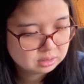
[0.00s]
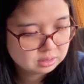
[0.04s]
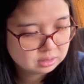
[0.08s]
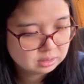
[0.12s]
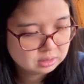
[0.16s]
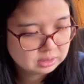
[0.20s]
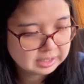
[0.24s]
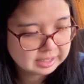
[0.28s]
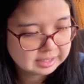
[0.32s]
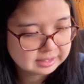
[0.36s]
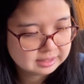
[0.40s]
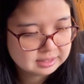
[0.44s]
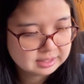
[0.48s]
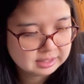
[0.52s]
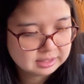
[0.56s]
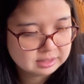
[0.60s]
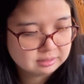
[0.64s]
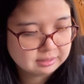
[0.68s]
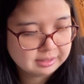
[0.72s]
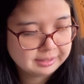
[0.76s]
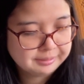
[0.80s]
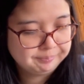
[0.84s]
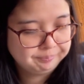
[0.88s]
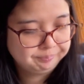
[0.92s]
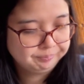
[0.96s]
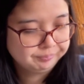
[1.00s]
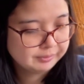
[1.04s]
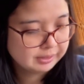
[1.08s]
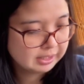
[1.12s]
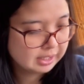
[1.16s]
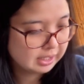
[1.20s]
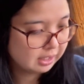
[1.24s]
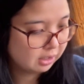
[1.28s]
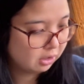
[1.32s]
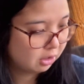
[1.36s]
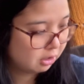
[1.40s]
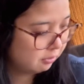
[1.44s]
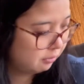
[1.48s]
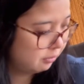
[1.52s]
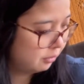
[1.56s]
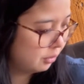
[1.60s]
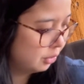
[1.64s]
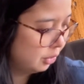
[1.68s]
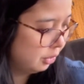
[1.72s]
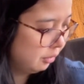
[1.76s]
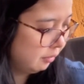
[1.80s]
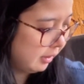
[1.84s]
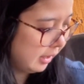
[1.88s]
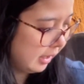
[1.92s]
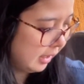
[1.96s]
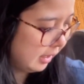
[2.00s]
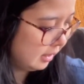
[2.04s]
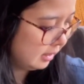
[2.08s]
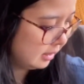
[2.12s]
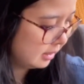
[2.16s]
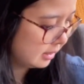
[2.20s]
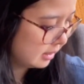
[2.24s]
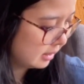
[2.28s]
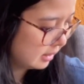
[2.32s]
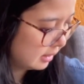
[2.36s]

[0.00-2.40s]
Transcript: Yes, that's right. And I got 4 of these,